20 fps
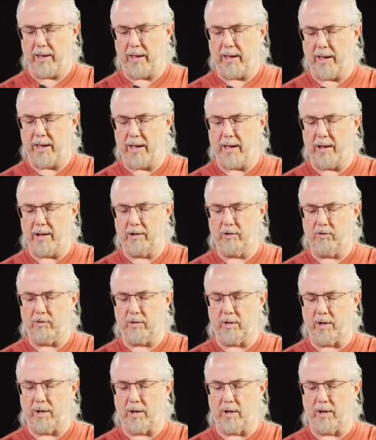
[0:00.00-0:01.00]
and
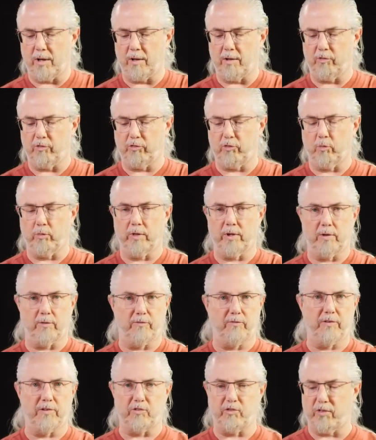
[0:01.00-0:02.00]
so that it
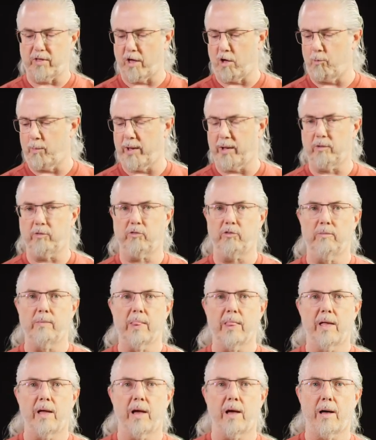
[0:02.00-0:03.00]
fits the L mounts.
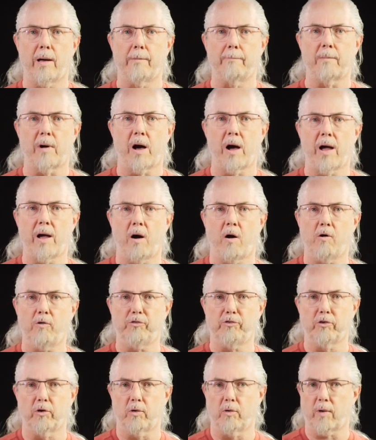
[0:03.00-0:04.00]
I
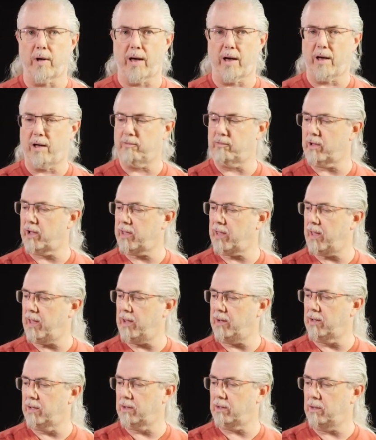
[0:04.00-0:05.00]
also have a
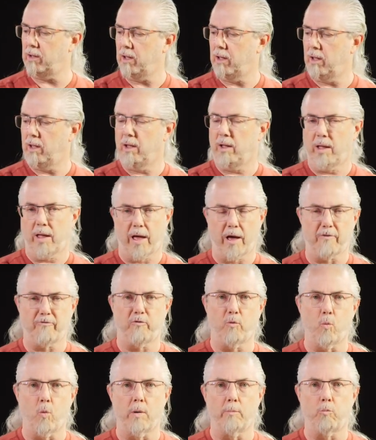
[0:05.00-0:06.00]
Canon
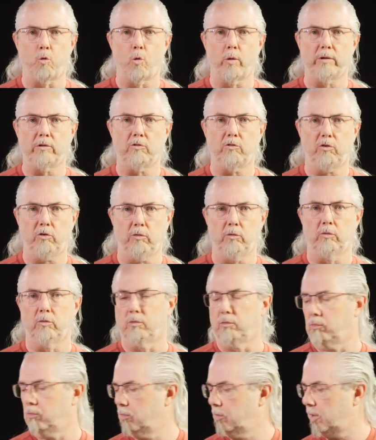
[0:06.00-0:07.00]

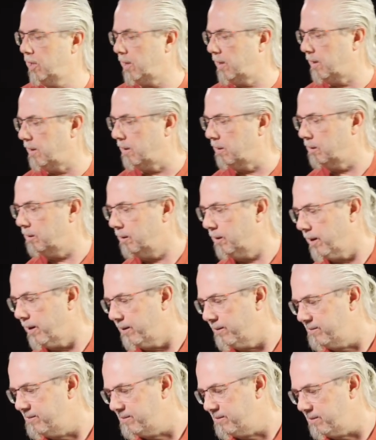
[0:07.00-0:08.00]
f1.2
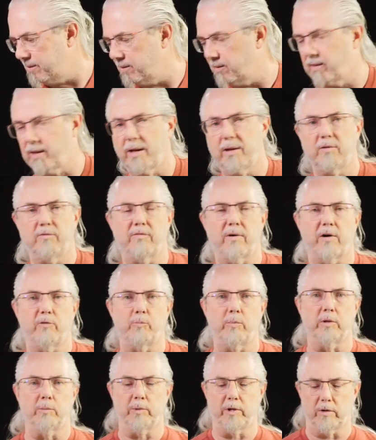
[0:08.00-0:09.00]
lens, the
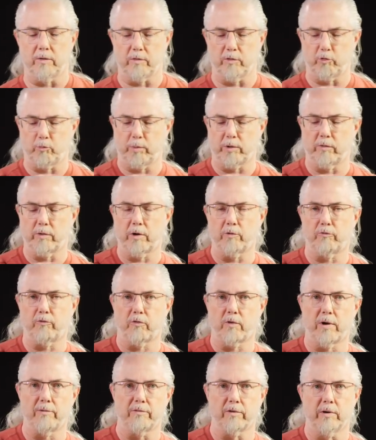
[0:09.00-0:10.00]
85mm that's been around
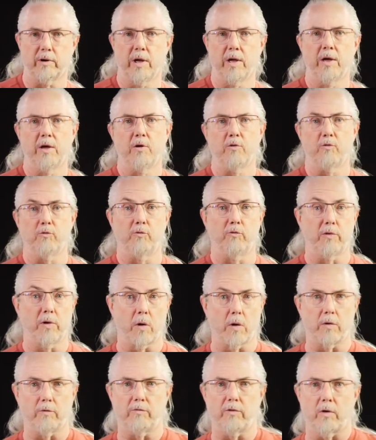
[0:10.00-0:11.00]
forever,
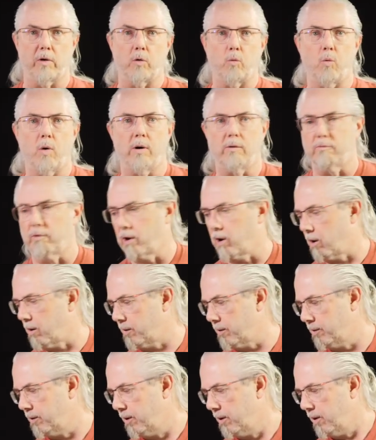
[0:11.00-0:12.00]
very, very well
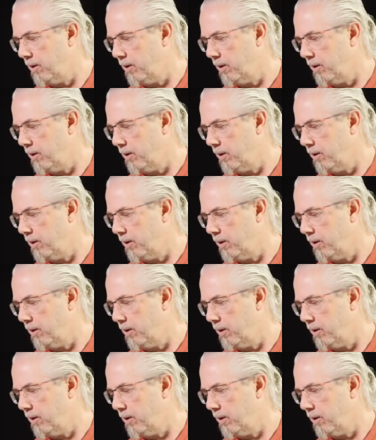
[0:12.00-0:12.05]
regarded.